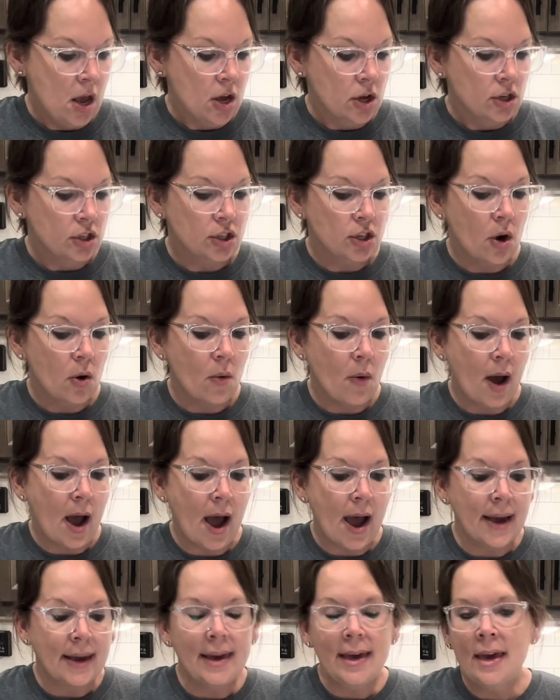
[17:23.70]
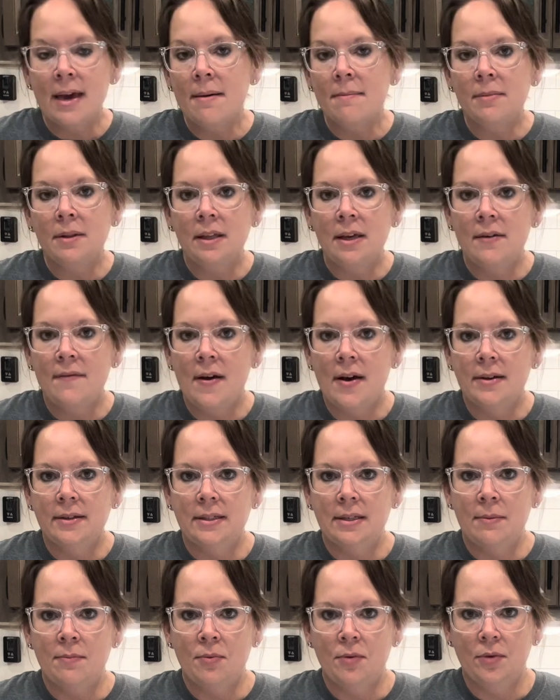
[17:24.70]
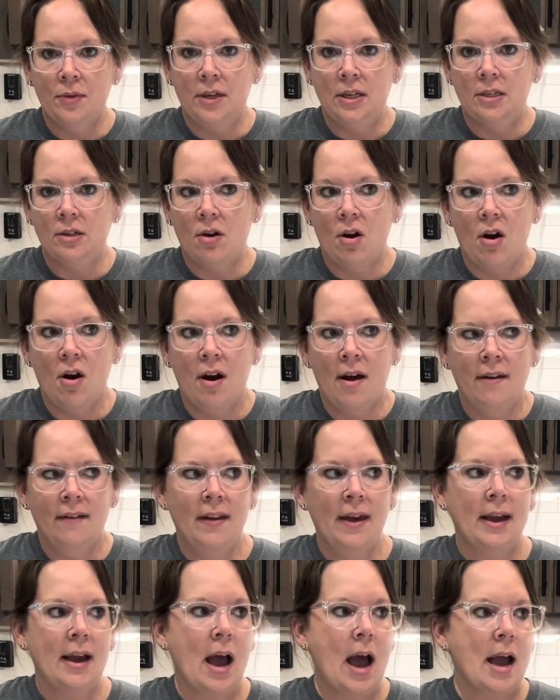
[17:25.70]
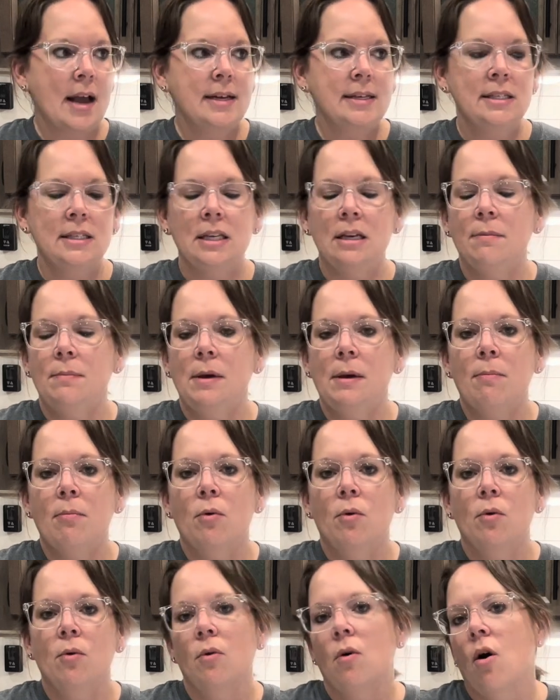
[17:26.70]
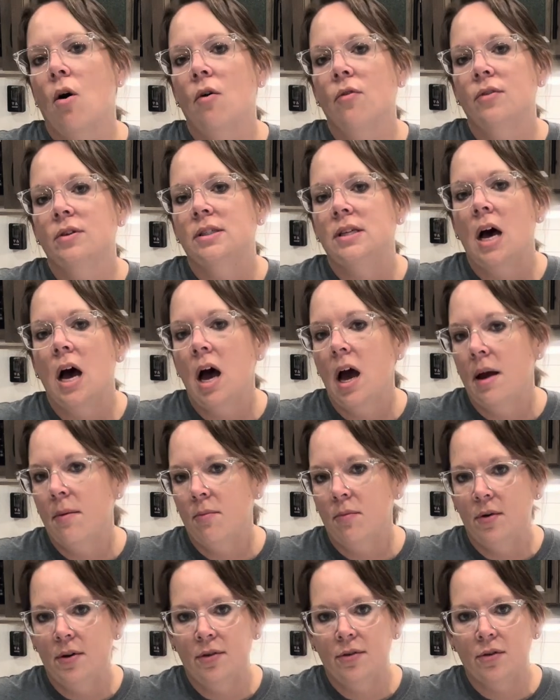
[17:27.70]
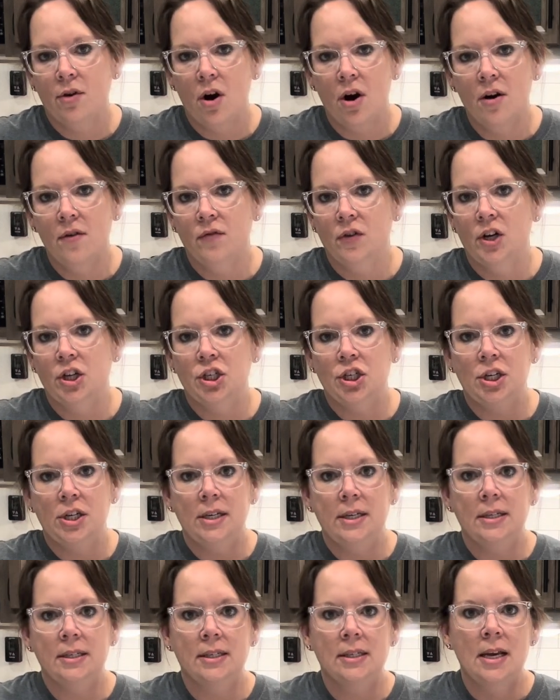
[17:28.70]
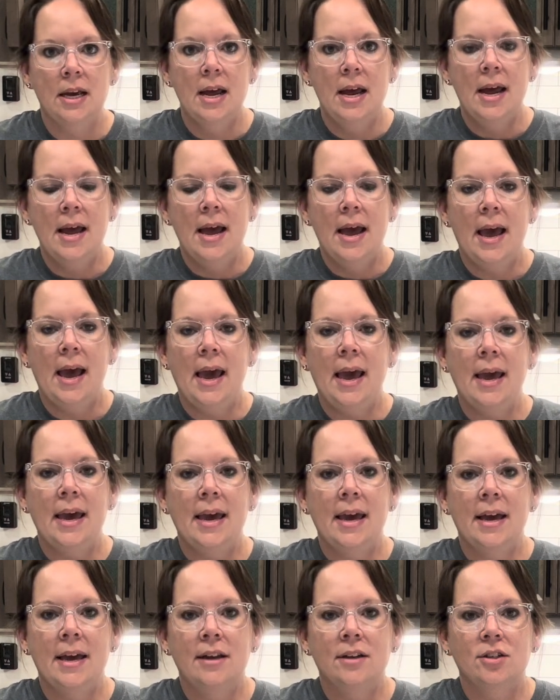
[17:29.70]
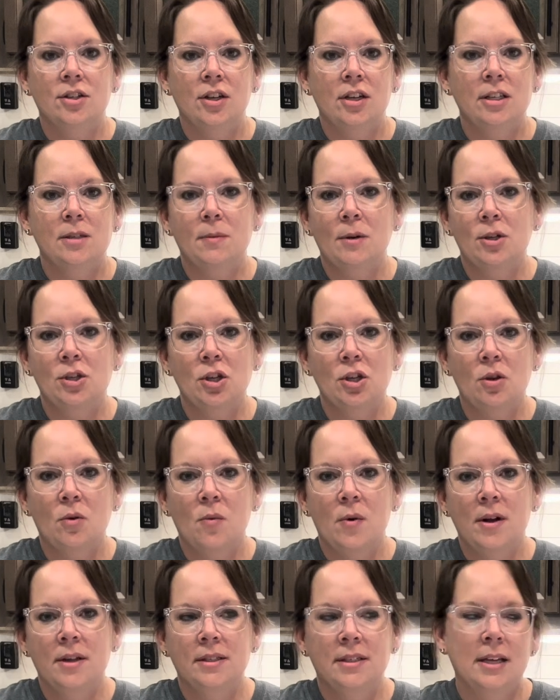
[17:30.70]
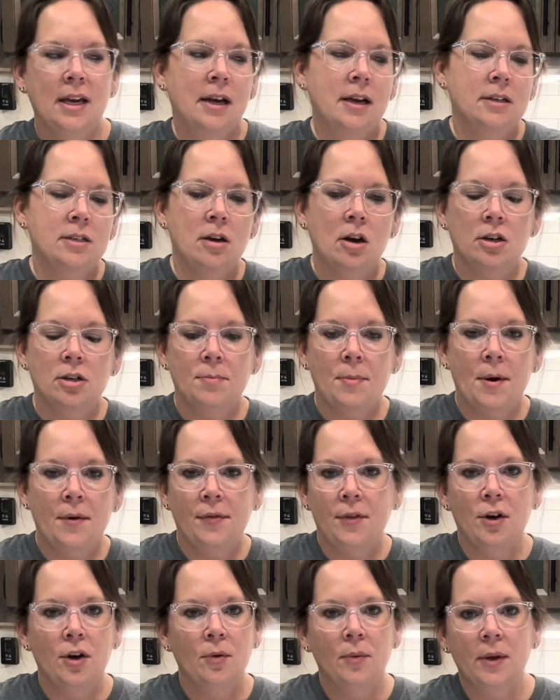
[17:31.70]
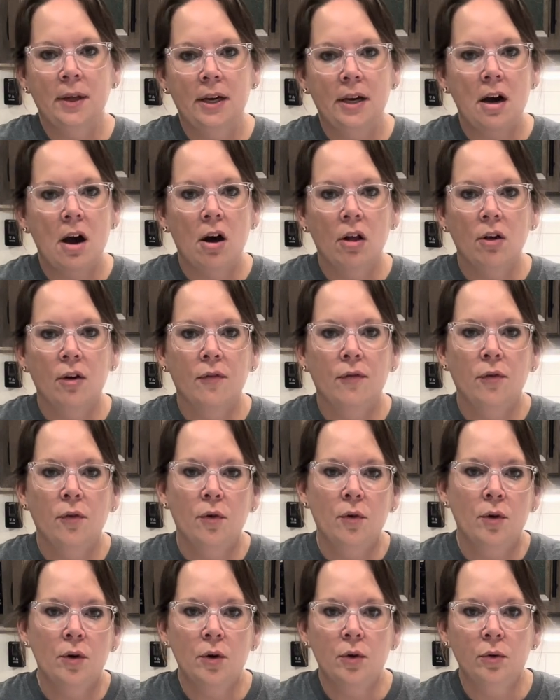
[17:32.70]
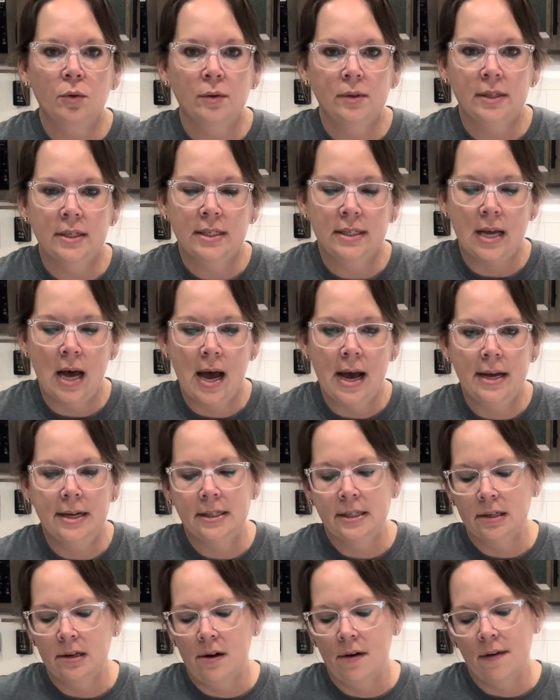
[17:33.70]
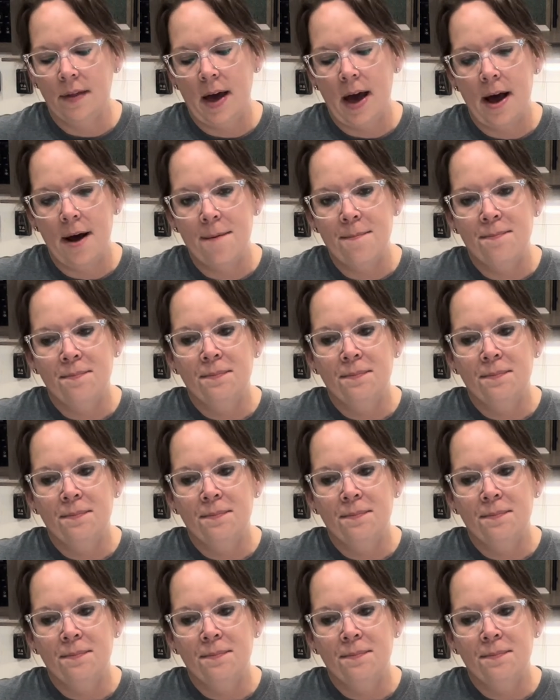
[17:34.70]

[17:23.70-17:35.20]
So I can't believe how simple these are. And like, I see people all the time with car freshies, and especially the ones like I talked about that are really colorful and cool designs and all that.